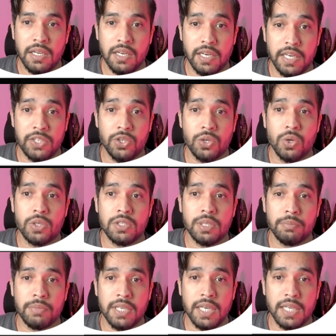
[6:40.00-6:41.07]
It should look
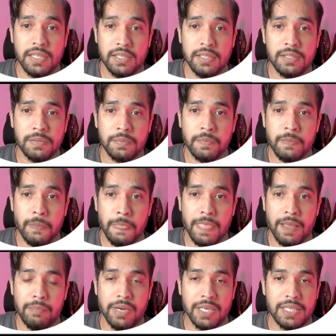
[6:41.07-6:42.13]
something like this,
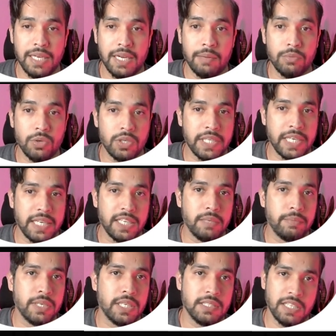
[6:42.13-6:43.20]
but I'm not getting it
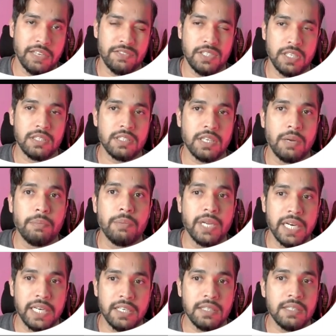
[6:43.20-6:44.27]
because I've just
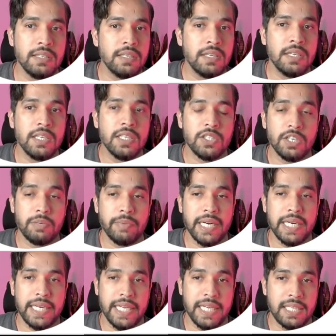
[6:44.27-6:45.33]
upgraded, so it
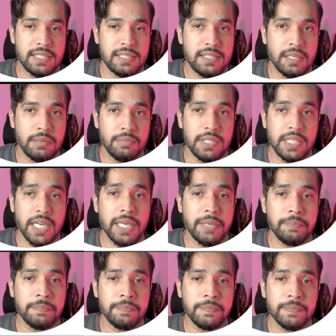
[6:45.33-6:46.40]
might take some time.